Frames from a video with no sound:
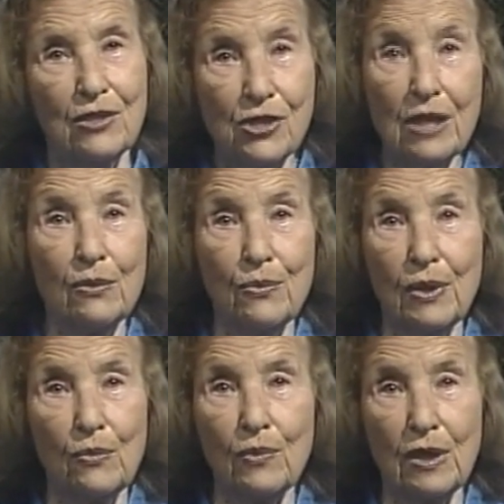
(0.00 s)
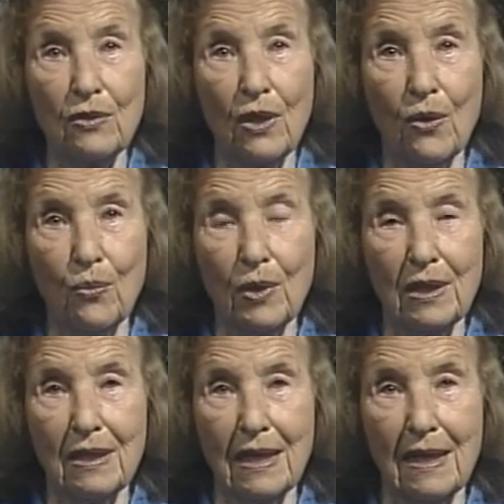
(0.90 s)
children will know
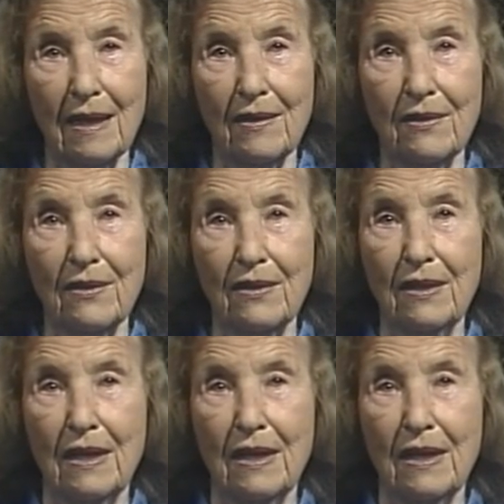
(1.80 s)
what they are.